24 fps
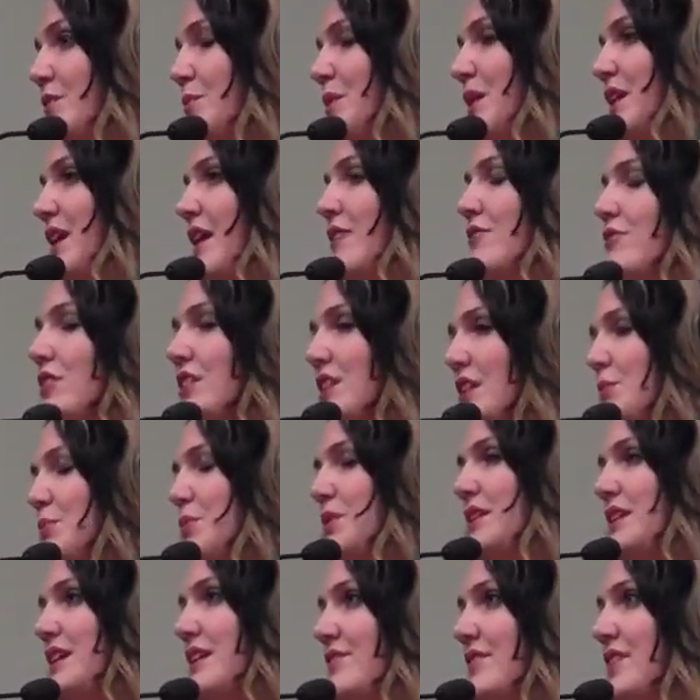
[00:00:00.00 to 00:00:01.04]
But I really
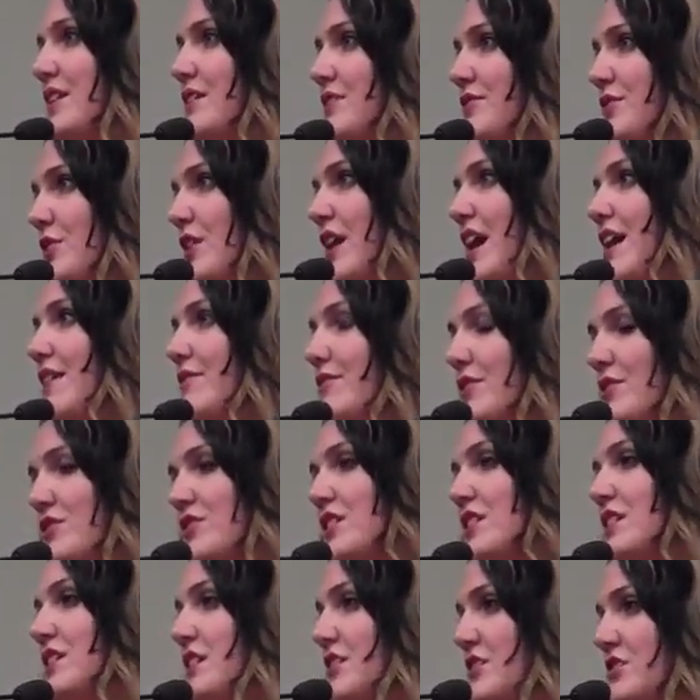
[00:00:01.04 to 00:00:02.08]
believe that if you have those
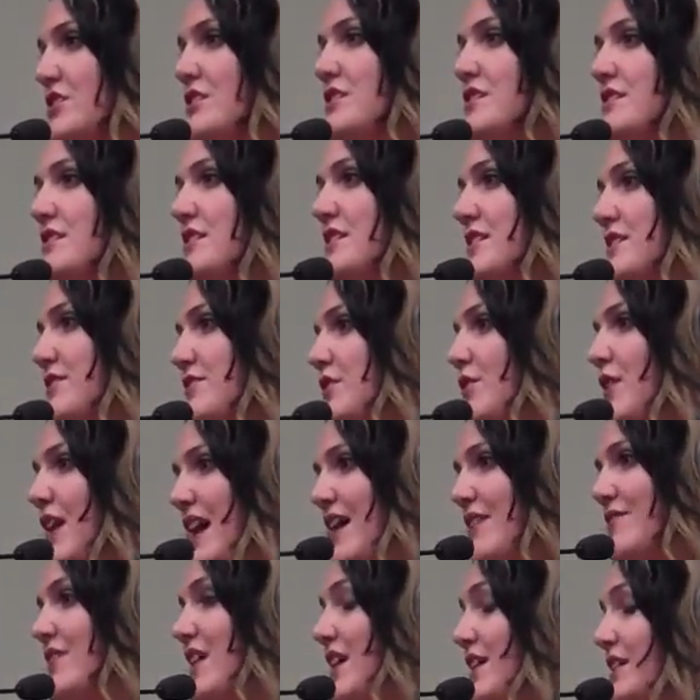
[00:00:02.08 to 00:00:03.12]
conditions and if you
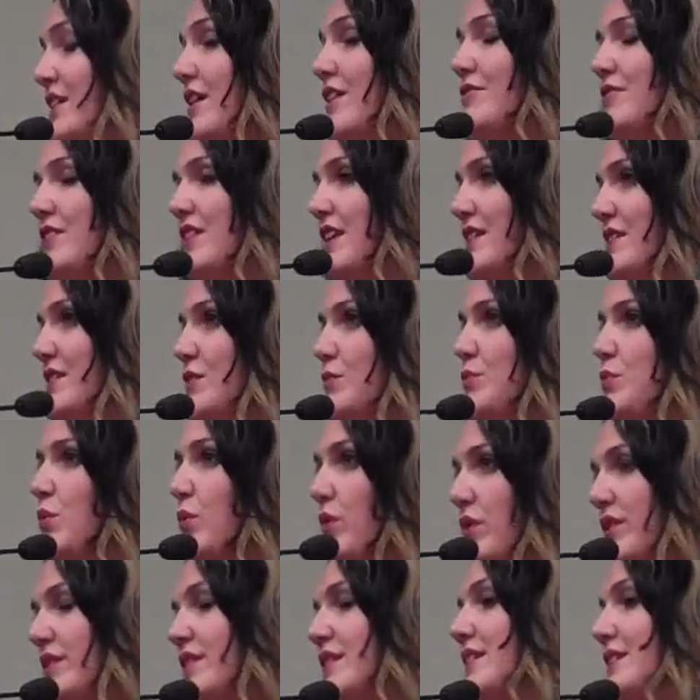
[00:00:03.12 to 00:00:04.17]
have that love and that
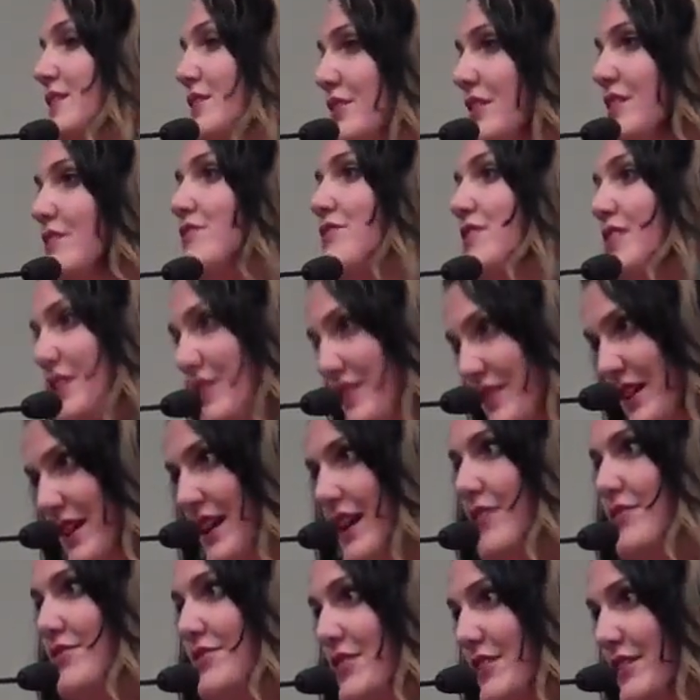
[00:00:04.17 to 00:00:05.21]
support, that you can figure that
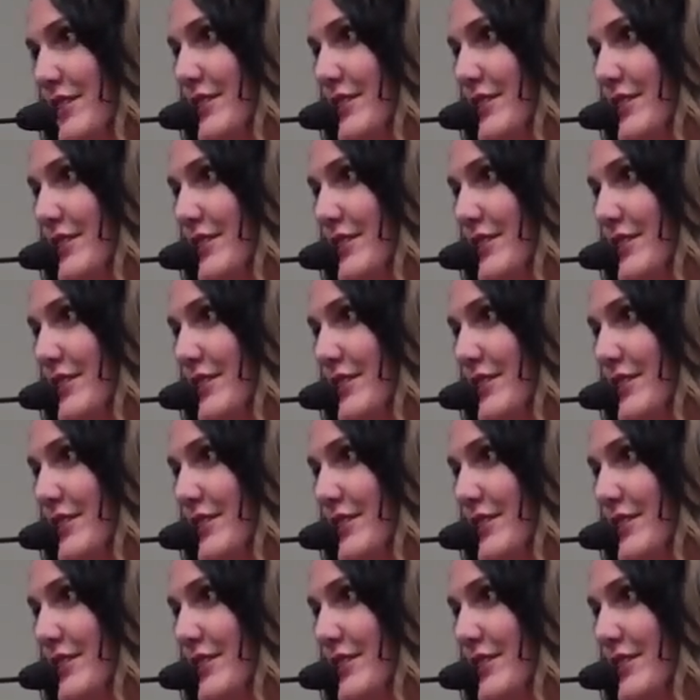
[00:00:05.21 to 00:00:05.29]
out for